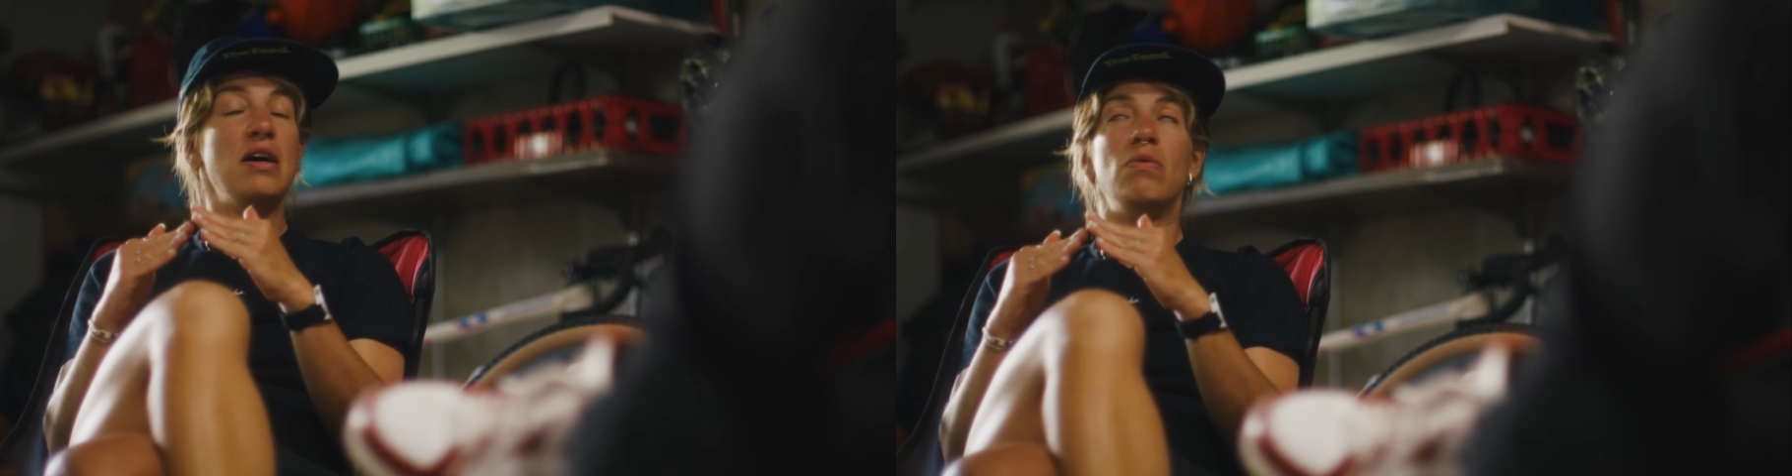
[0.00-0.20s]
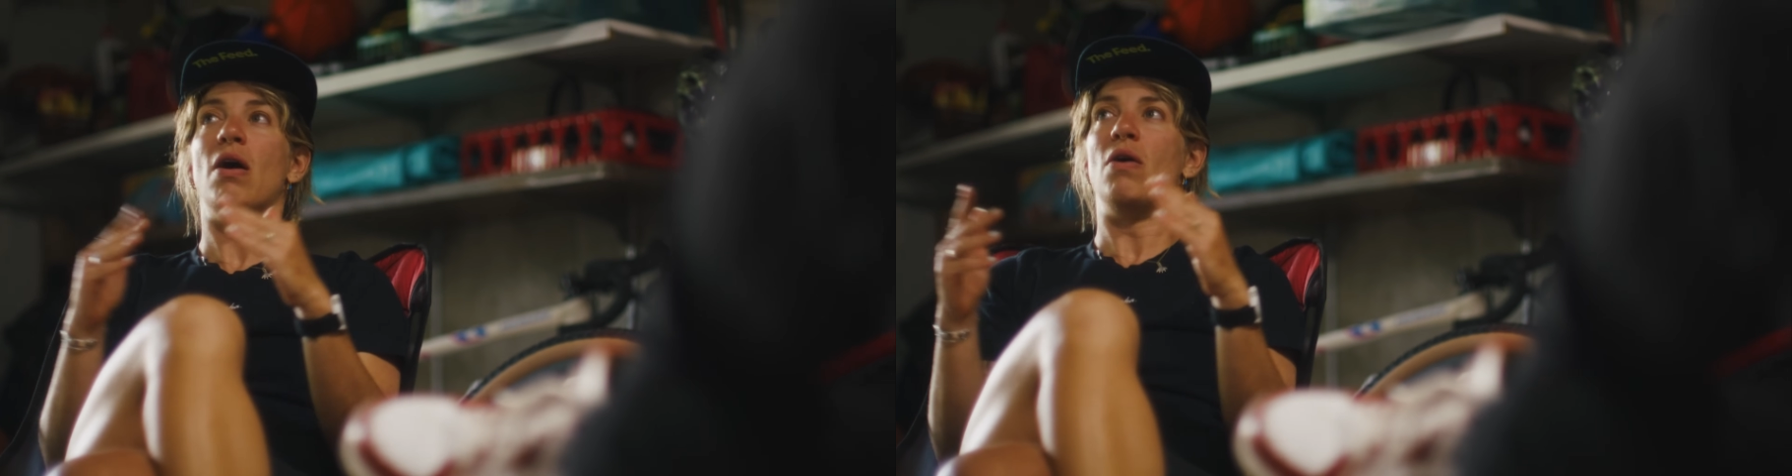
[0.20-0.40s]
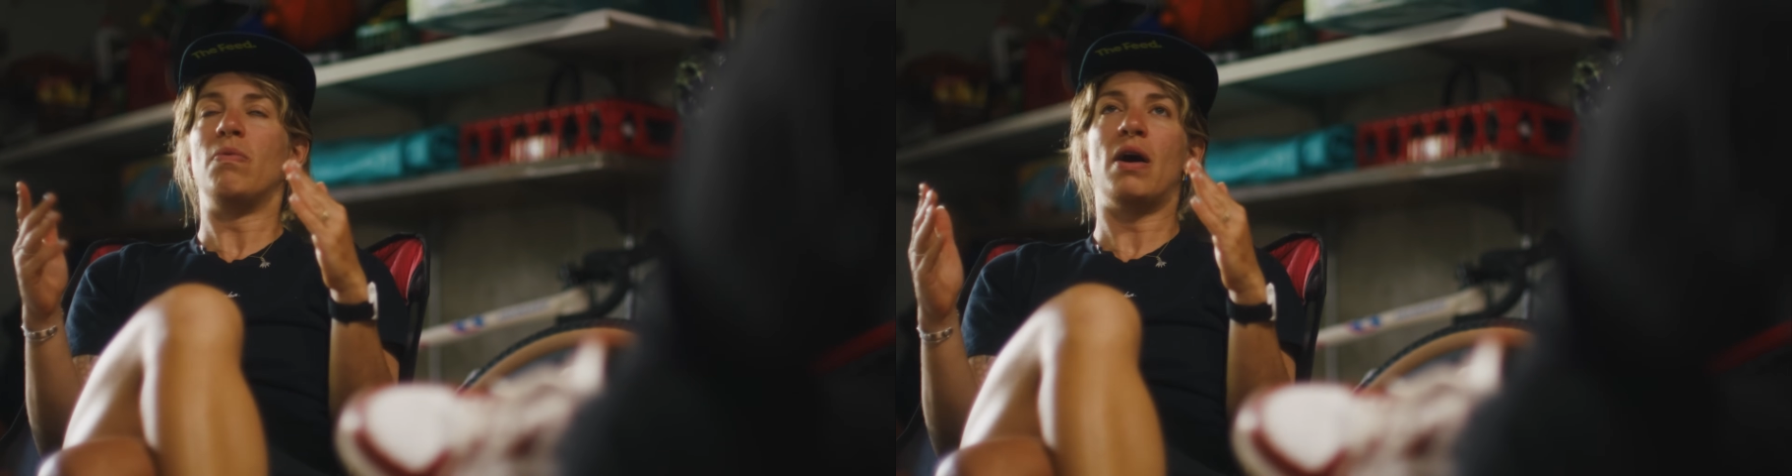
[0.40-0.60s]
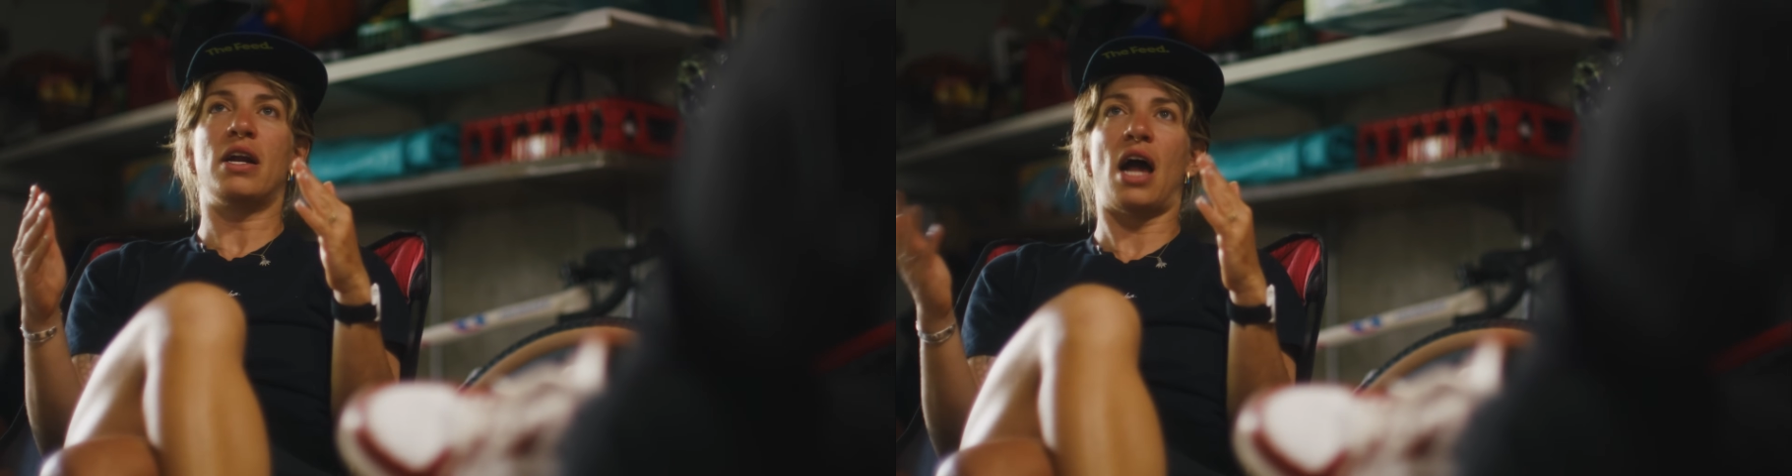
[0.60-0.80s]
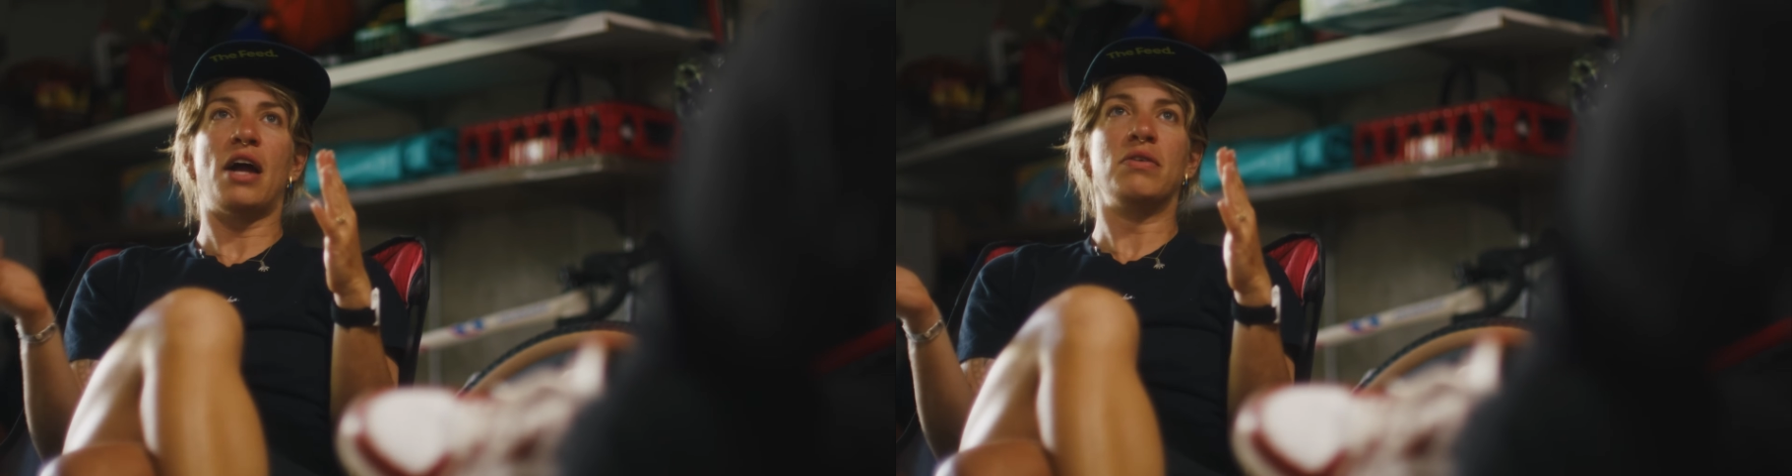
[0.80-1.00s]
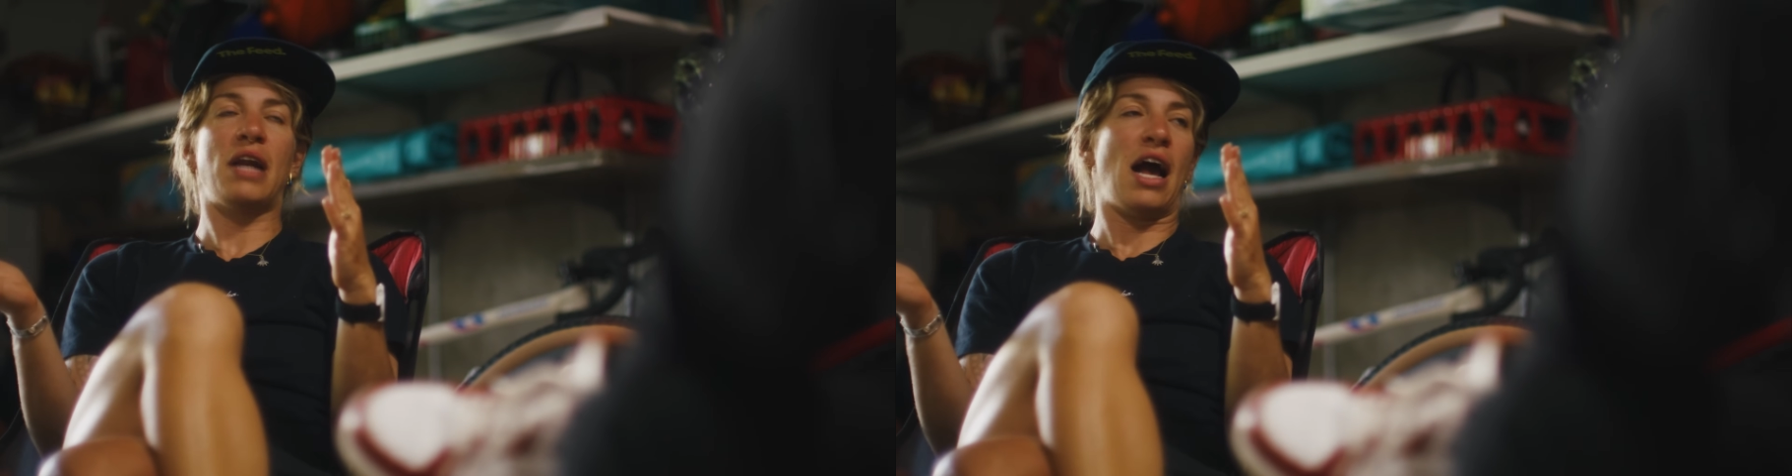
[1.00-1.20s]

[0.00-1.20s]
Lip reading: Well, one, I don't